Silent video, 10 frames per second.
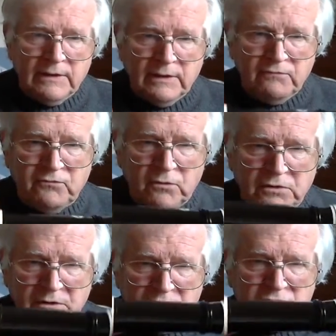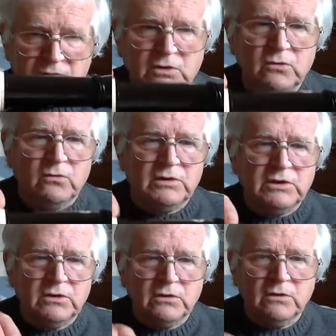If you look at this recorder
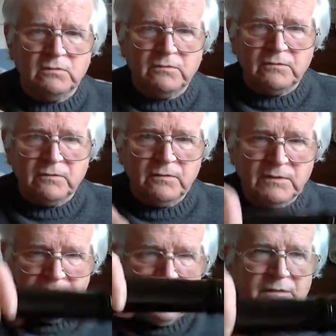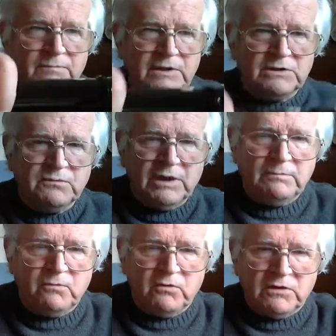here, the headpiece, when I
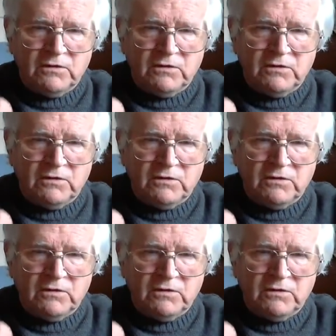put it